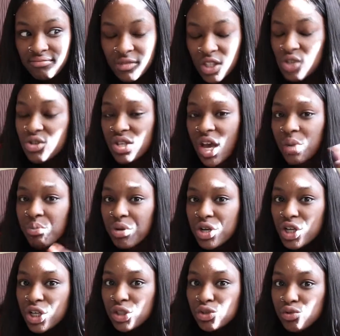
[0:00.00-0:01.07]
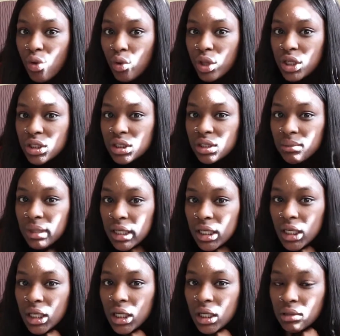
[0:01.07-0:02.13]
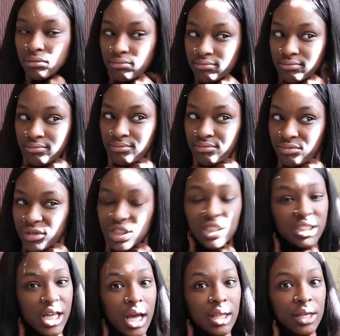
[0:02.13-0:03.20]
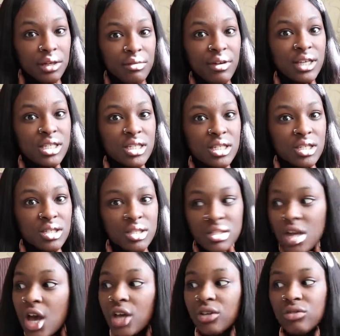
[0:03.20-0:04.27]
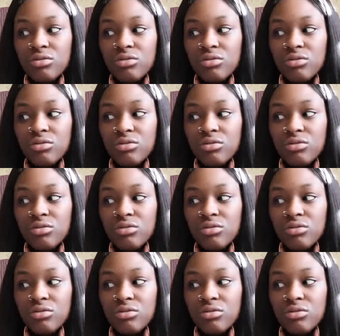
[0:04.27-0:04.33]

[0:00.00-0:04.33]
You sound pretty controlling to me. Sound like a racist.